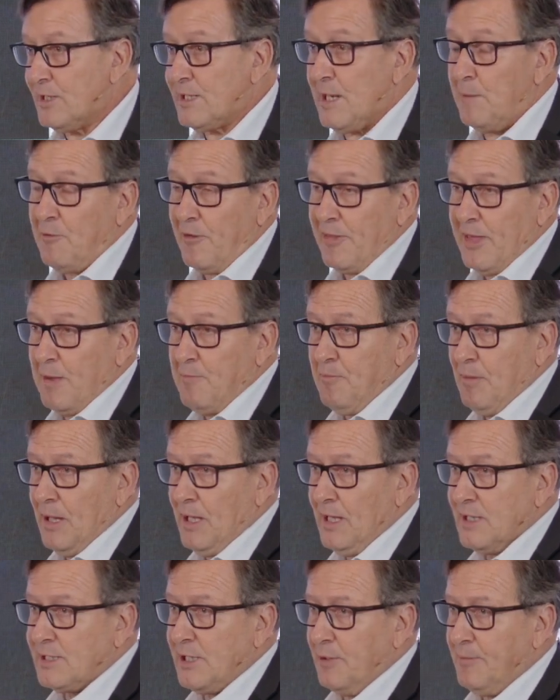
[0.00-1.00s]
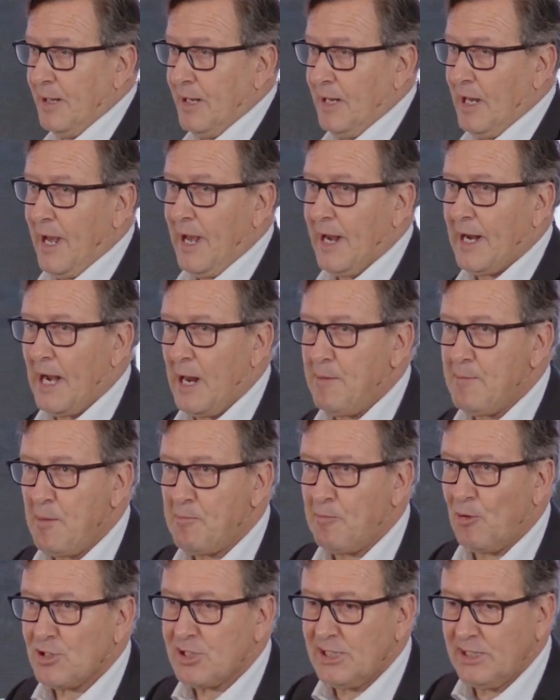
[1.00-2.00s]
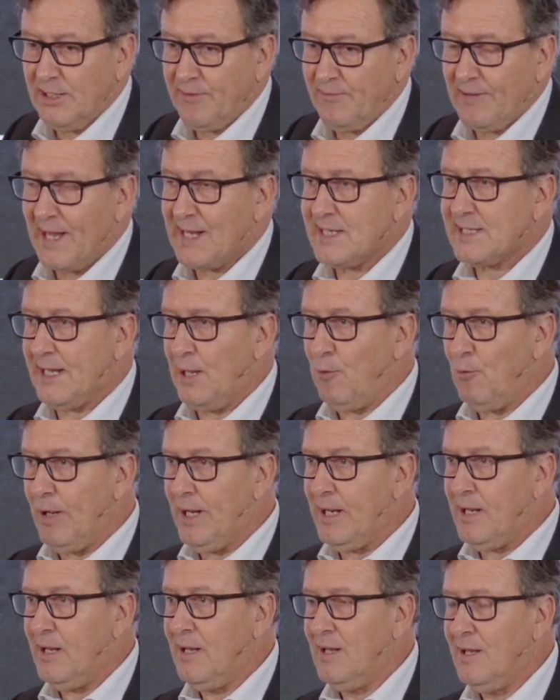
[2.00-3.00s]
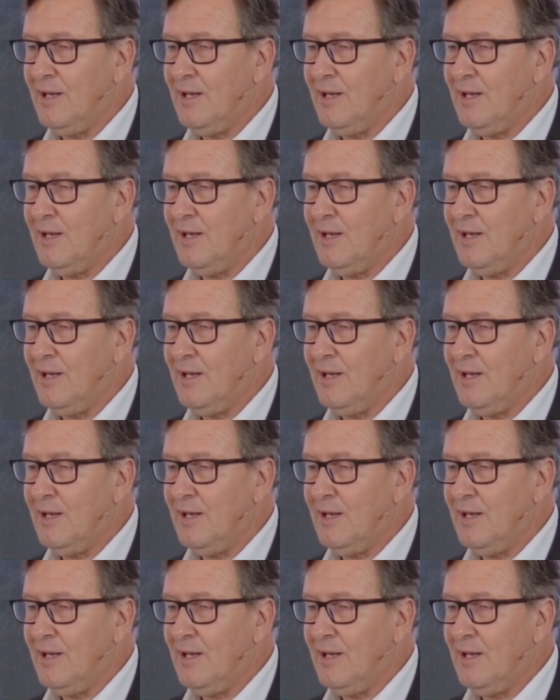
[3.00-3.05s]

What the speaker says: Some of them is even climate positive, like seaweed.